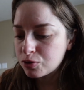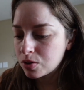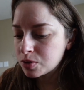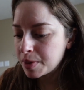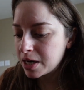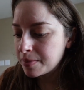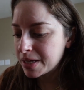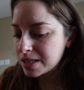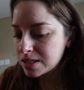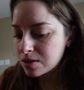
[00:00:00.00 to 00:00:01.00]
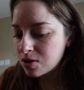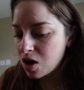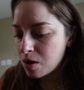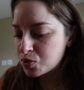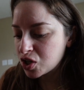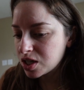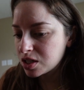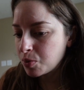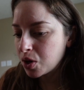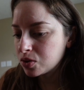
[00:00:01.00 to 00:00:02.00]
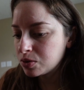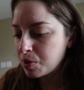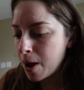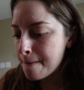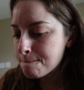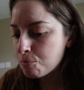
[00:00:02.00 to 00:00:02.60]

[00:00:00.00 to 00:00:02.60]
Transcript: gross by any means. Good option, I suppose, but